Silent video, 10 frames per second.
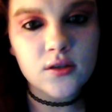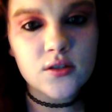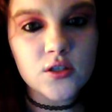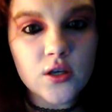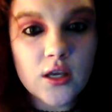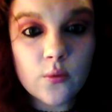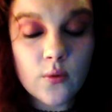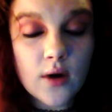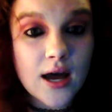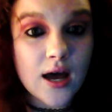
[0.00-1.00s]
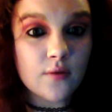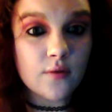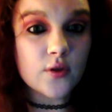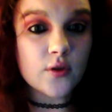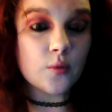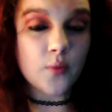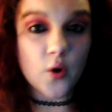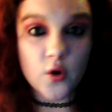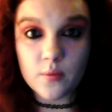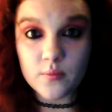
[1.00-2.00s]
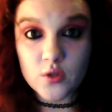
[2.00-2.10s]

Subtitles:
So you will have the bottoms